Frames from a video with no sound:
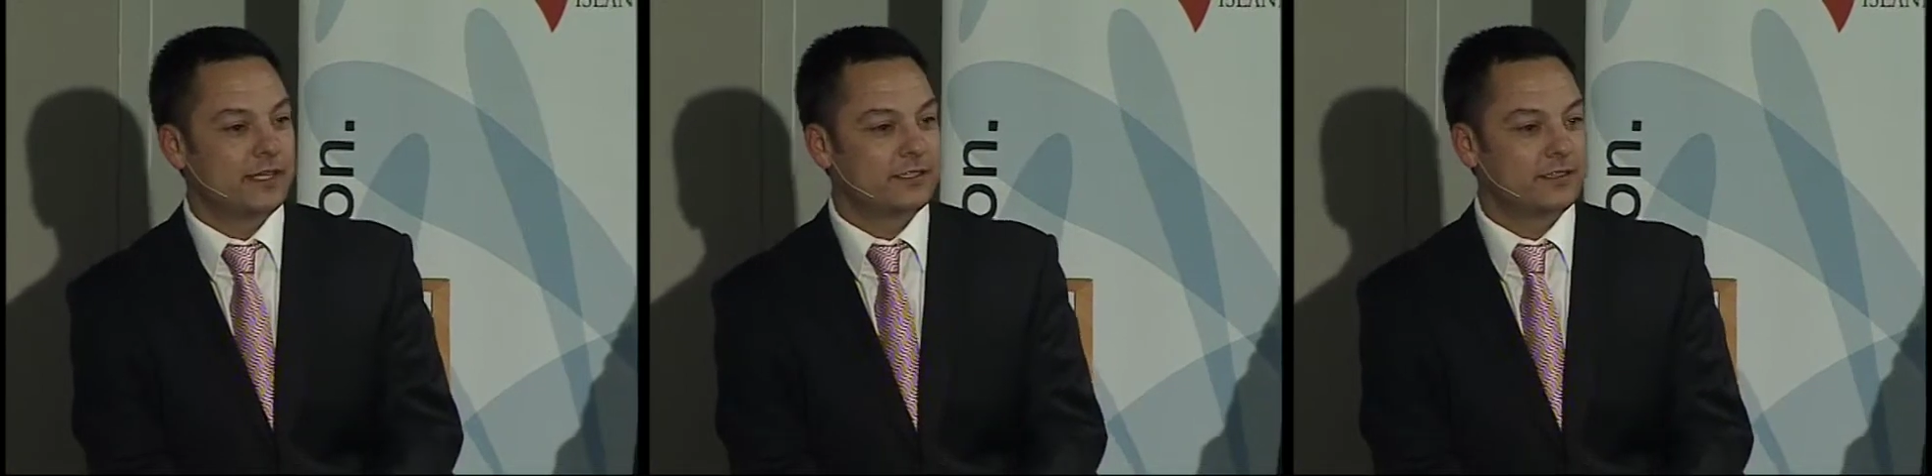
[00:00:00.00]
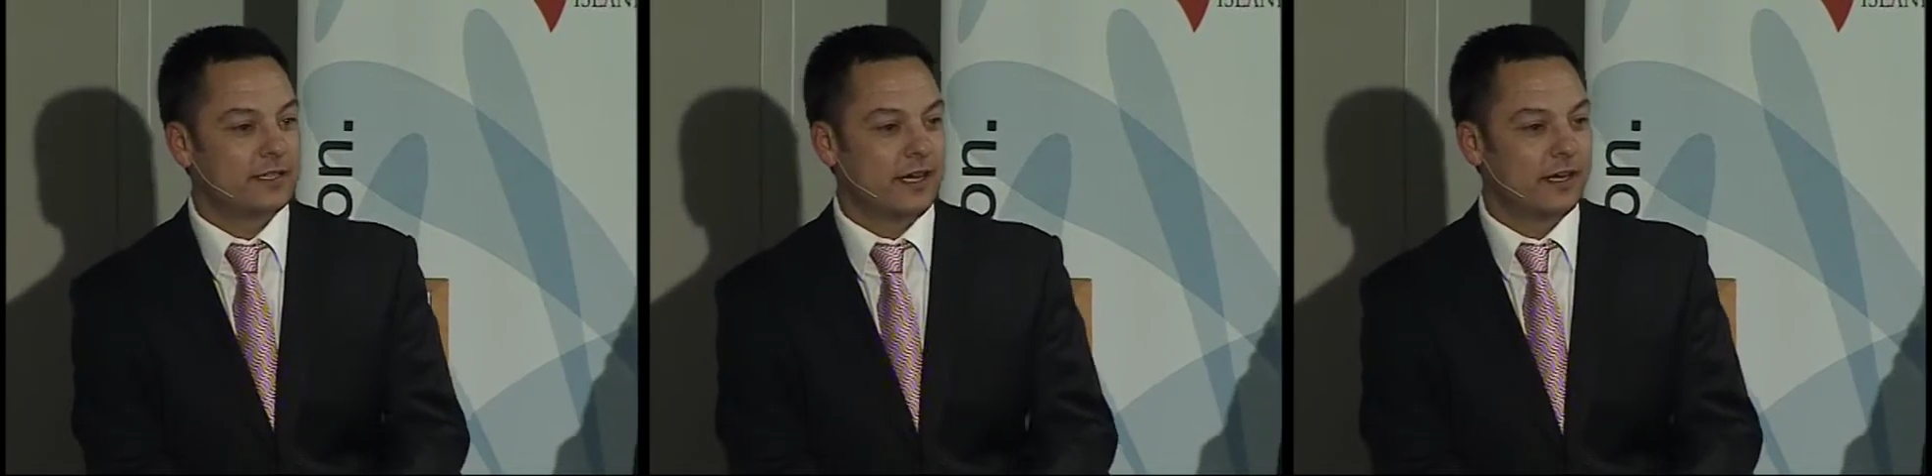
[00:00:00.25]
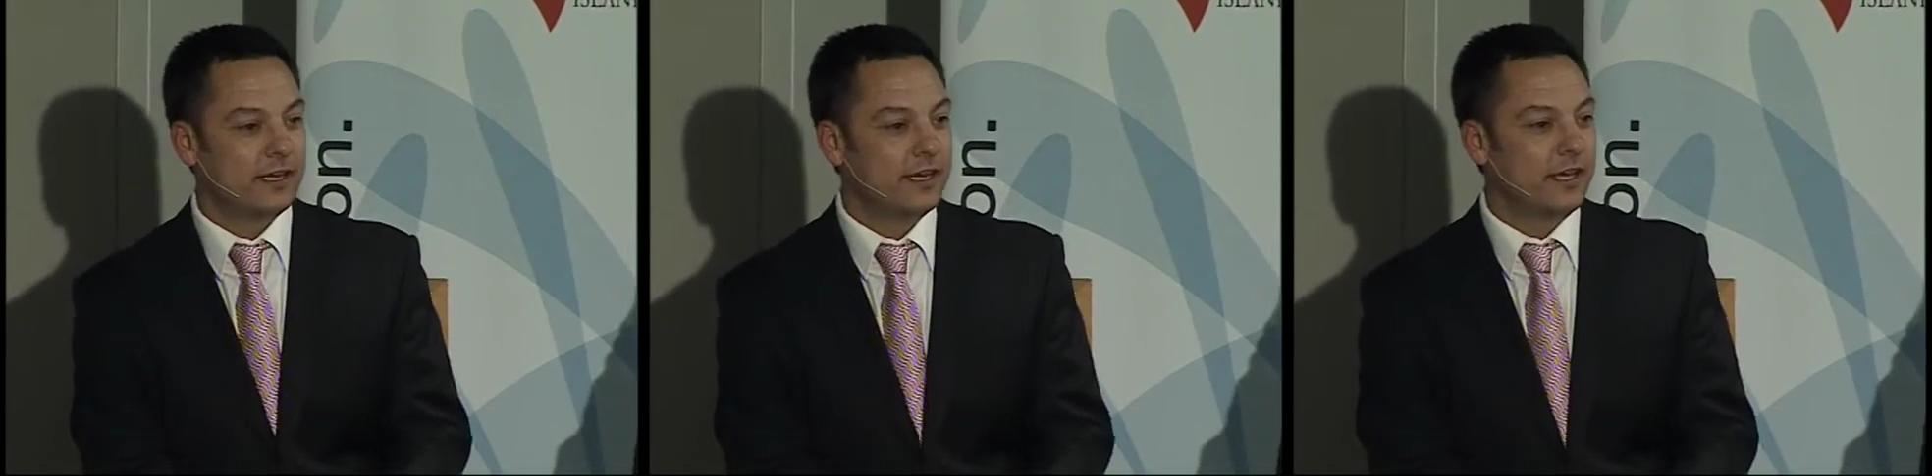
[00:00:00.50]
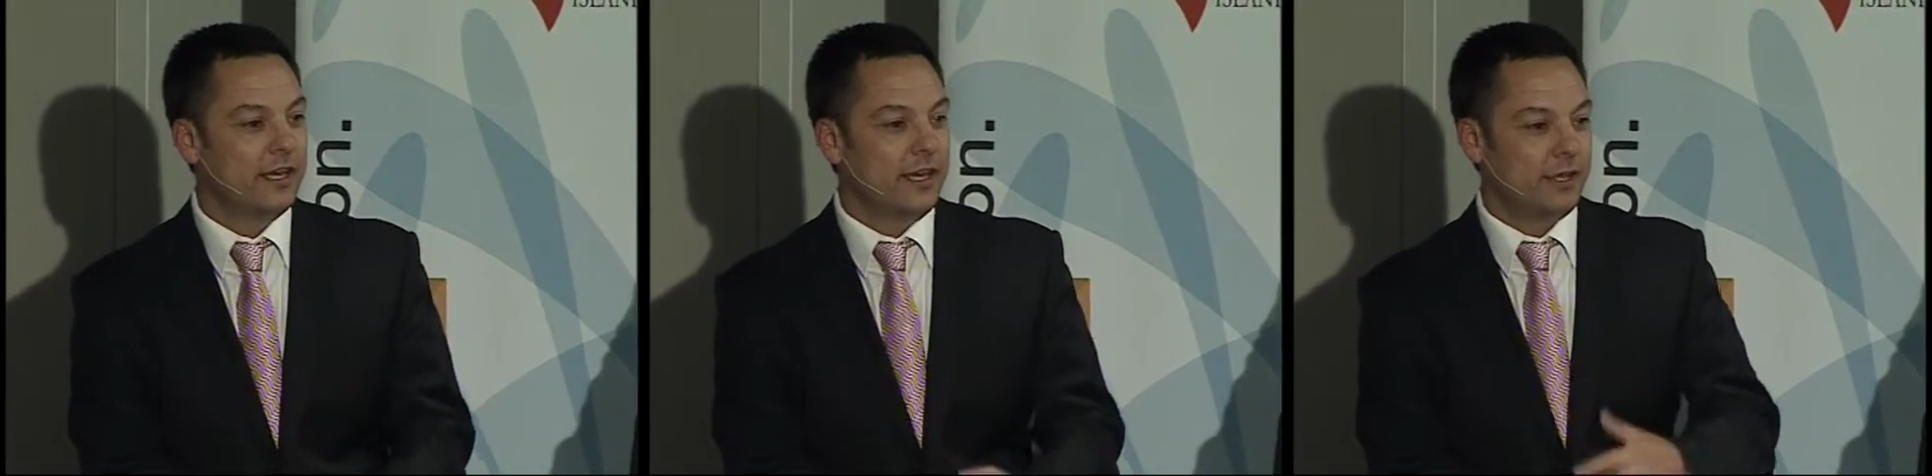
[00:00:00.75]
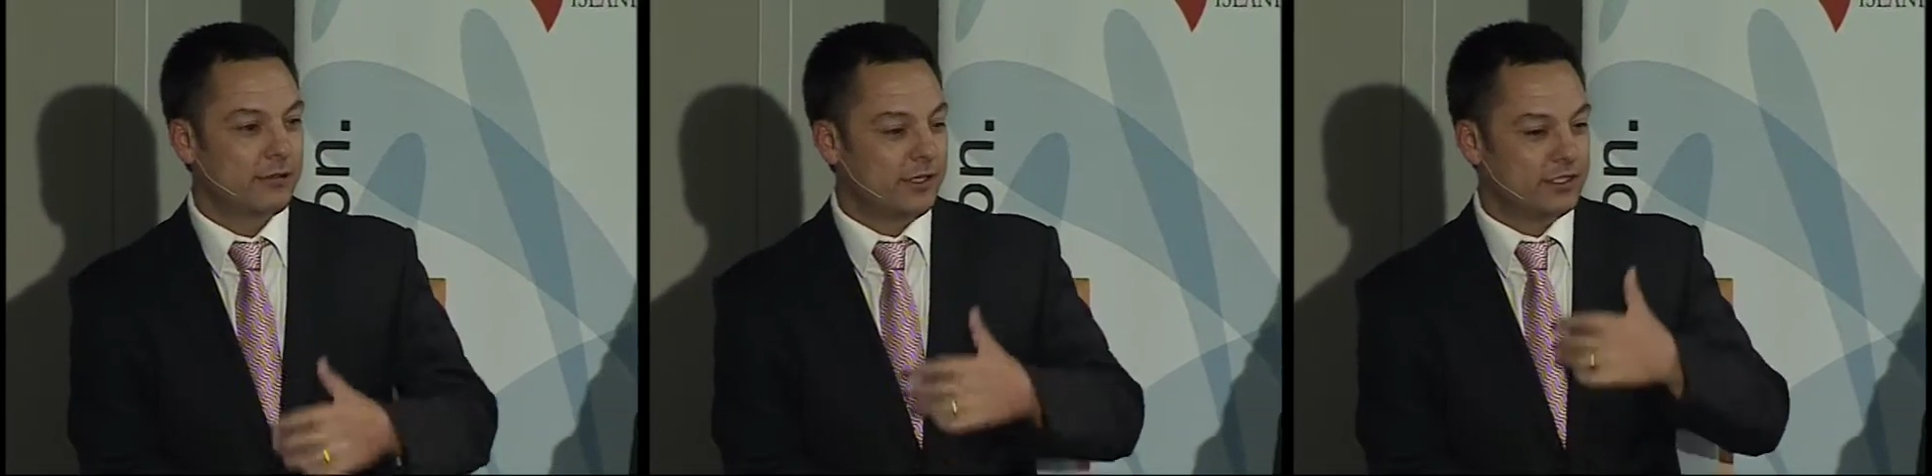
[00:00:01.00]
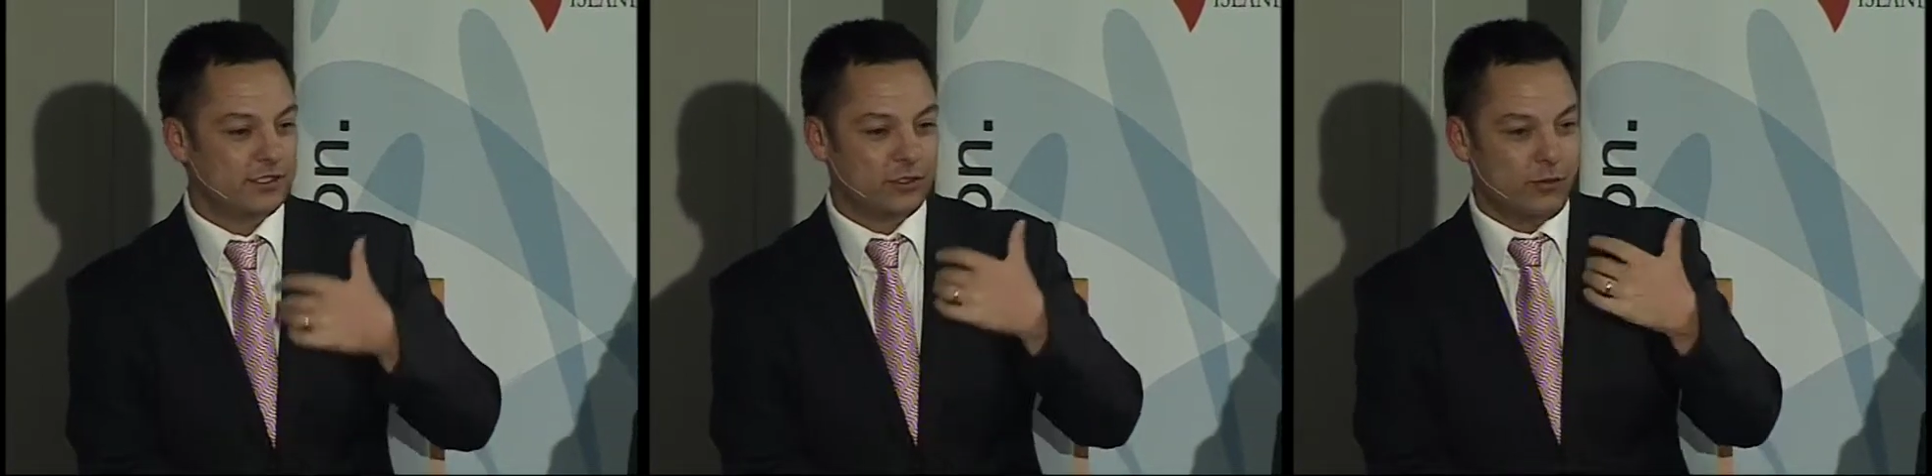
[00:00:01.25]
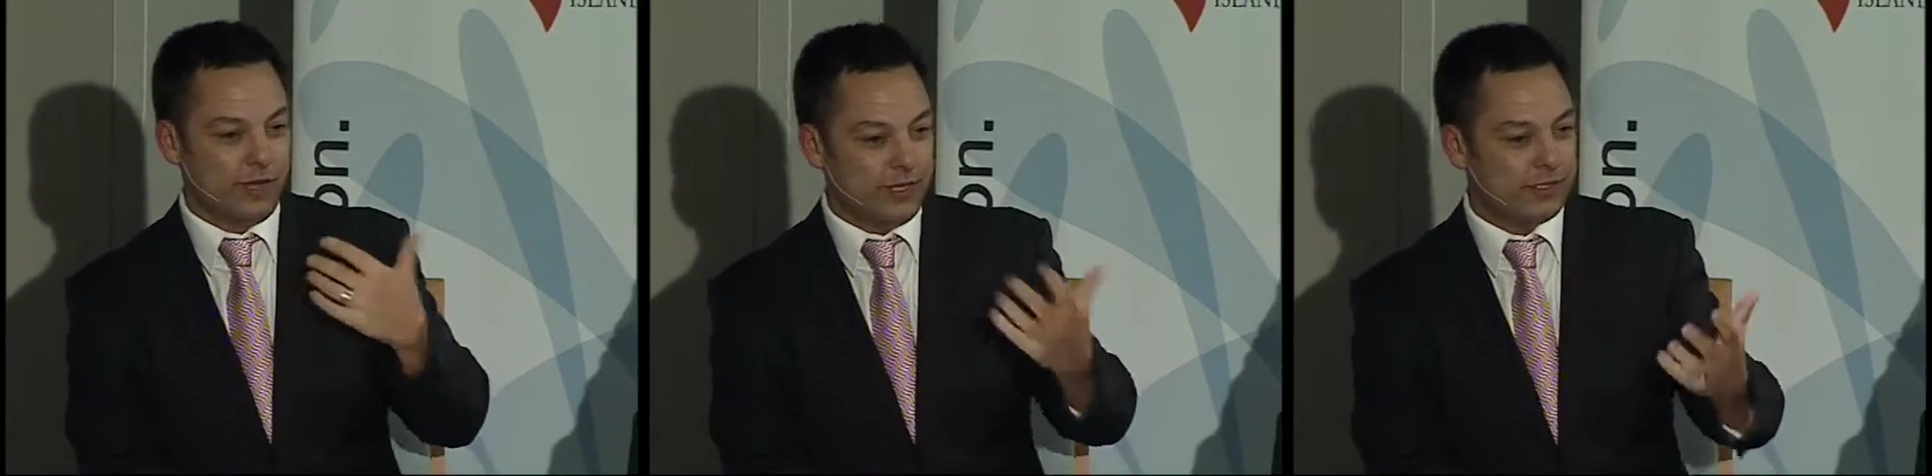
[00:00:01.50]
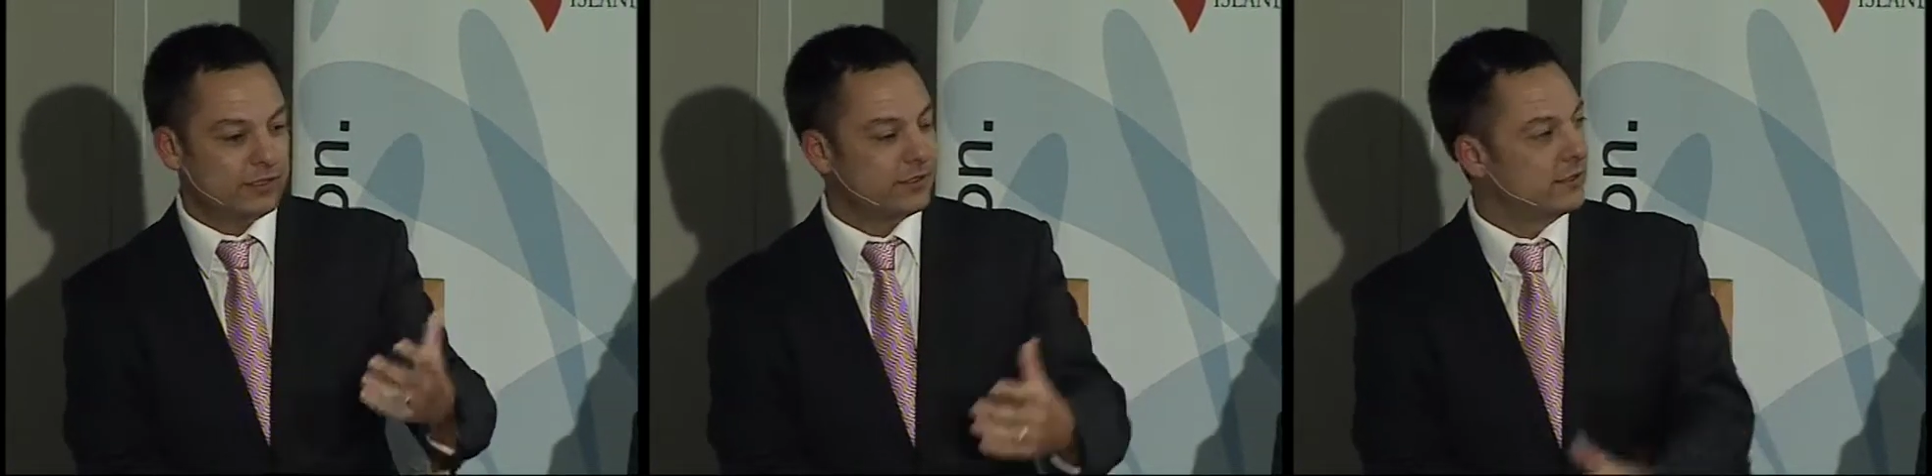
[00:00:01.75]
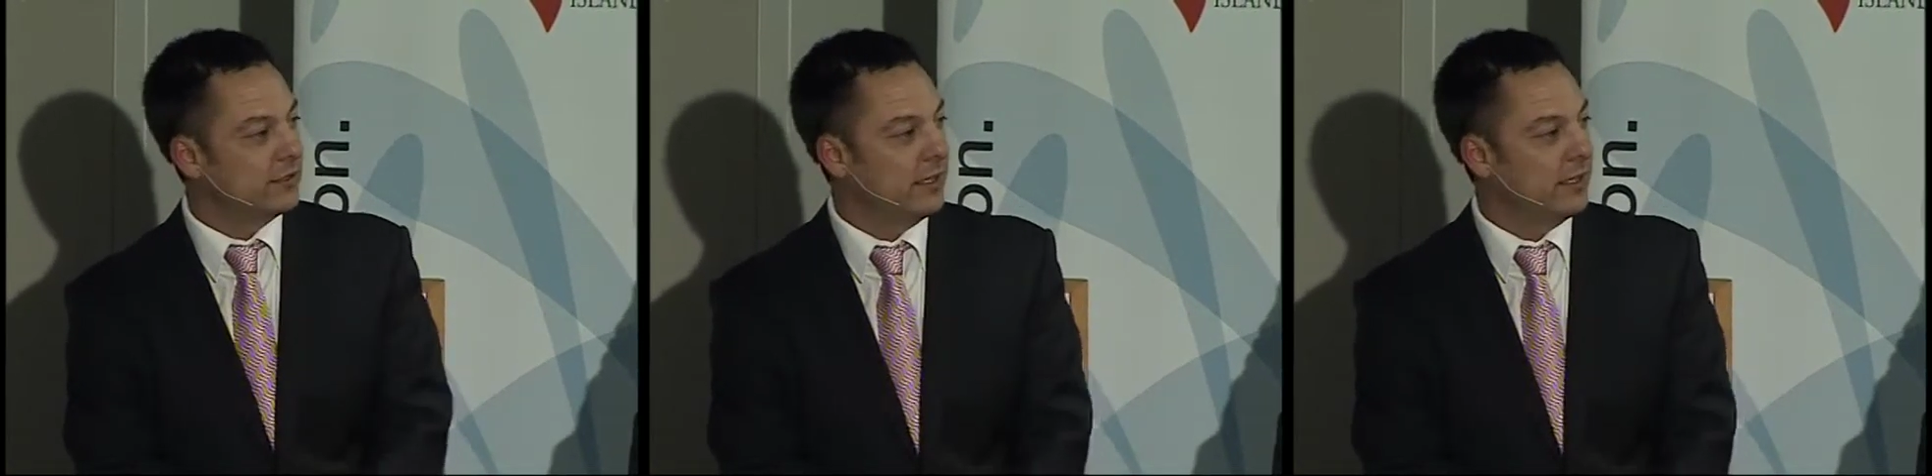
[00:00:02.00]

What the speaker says: it increases awareness,